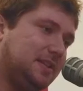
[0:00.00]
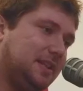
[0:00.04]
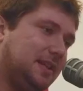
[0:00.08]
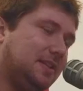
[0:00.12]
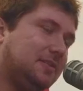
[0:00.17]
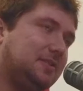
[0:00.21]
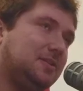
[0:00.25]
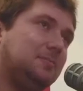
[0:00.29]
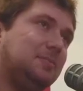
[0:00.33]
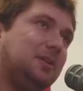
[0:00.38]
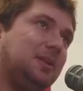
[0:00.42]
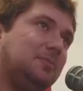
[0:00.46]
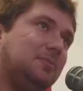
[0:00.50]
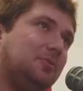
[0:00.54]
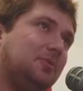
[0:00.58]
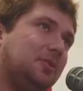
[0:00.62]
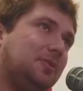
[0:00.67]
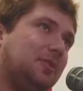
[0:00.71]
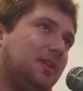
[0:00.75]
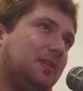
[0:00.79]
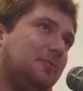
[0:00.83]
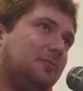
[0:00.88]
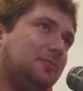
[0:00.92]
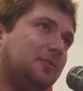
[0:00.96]
talented people
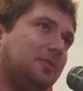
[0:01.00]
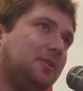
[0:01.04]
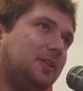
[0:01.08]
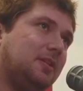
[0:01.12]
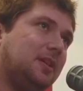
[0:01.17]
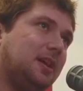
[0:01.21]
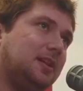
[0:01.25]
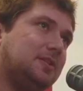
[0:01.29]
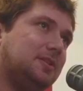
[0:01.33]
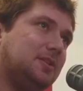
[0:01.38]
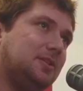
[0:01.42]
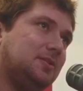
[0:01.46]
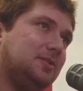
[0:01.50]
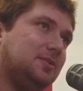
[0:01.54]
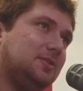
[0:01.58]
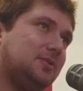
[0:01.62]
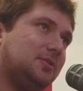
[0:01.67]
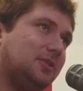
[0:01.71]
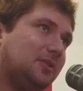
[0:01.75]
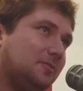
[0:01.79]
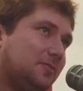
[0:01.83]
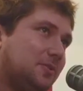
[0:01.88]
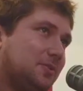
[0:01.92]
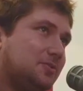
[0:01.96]
that they really like to use
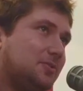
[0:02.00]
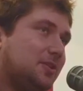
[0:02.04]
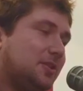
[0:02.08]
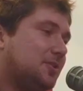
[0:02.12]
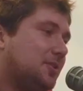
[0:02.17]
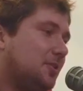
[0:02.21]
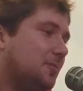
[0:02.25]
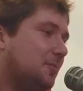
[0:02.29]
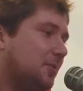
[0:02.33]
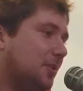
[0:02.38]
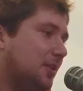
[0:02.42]
their infrastructure.